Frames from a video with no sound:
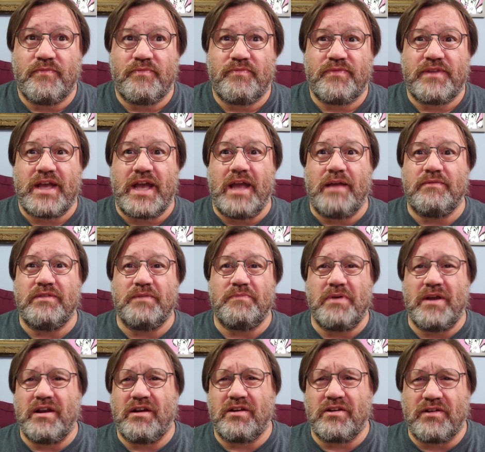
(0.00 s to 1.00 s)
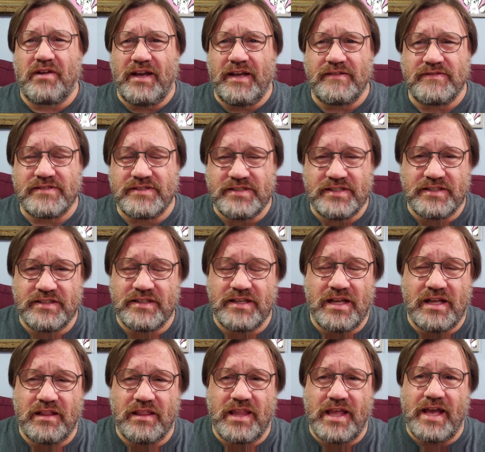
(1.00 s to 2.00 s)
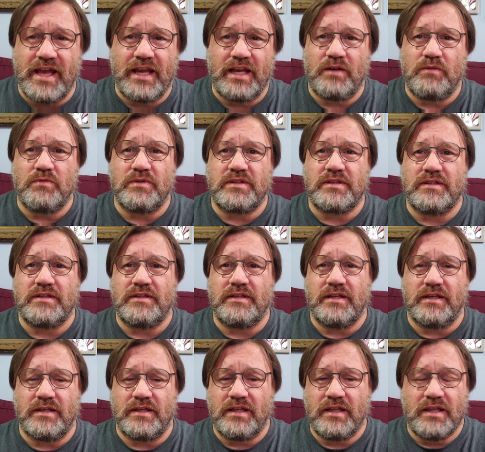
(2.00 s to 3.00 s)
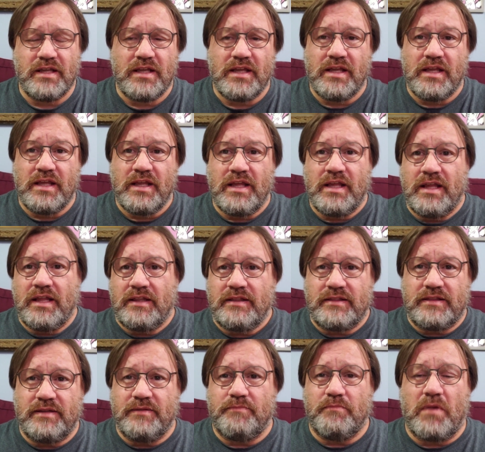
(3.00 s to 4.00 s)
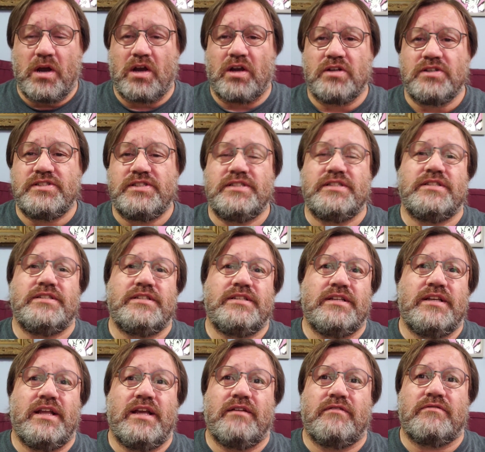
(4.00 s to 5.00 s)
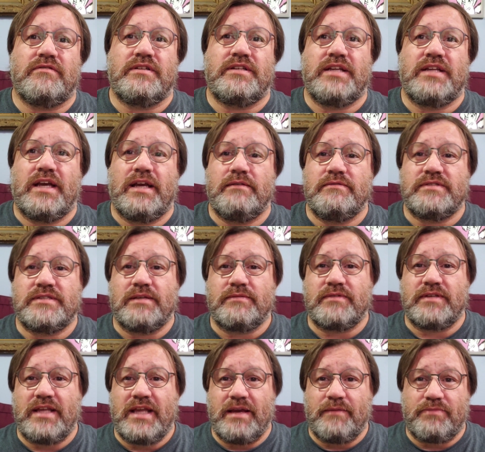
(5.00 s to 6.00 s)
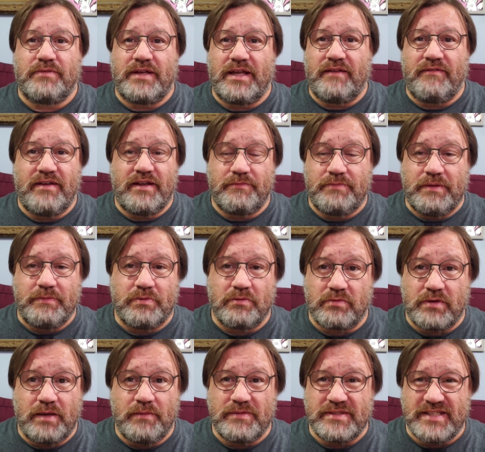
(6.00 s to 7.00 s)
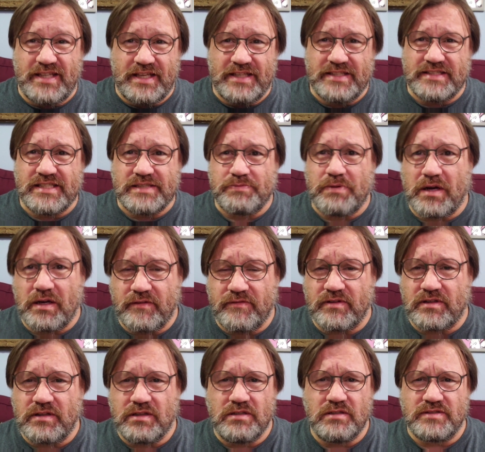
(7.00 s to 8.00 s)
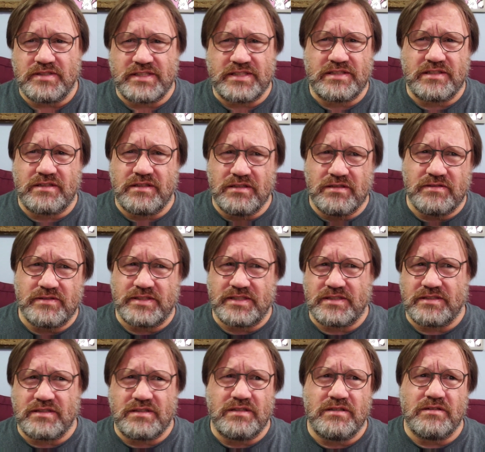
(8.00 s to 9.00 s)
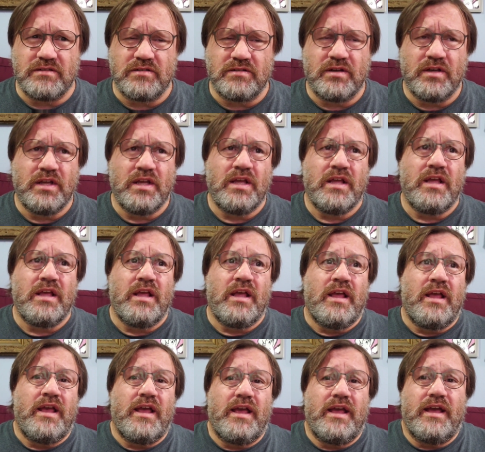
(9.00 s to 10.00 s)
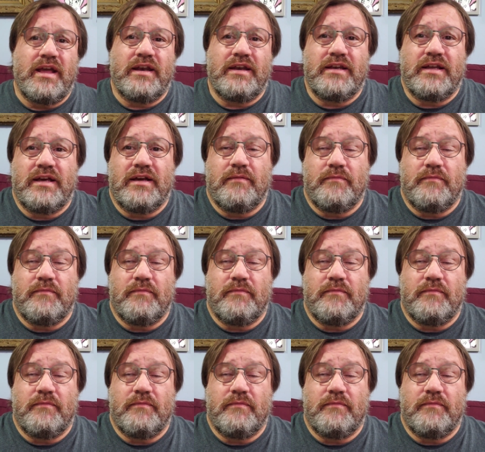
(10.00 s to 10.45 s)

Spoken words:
time the paragraphs didn't align with the margin, every time something happened. I've had people write me saying, is this part of a clue? Is this a clue? Is this a clue? And